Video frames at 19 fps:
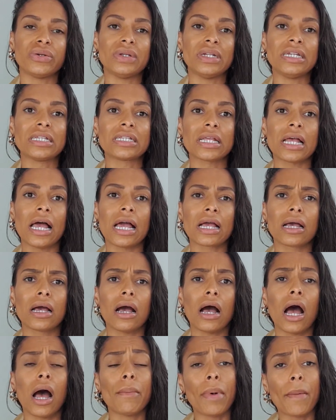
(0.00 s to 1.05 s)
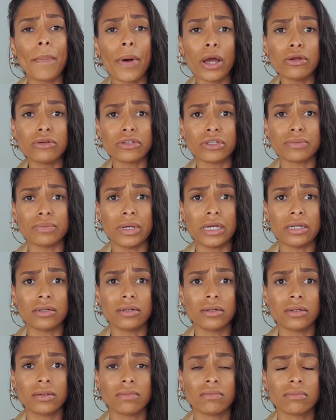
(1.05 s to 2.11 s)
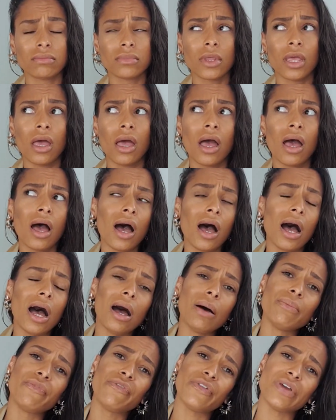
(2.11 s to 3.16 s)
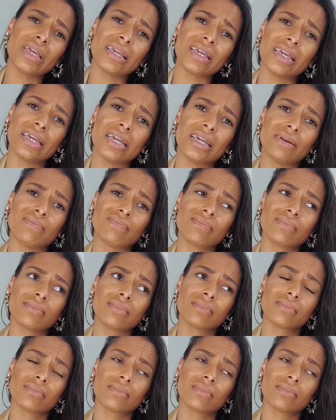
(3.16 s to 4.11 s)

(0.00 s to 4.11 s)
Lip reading: And he's like, I'm a postman. I'm thinking,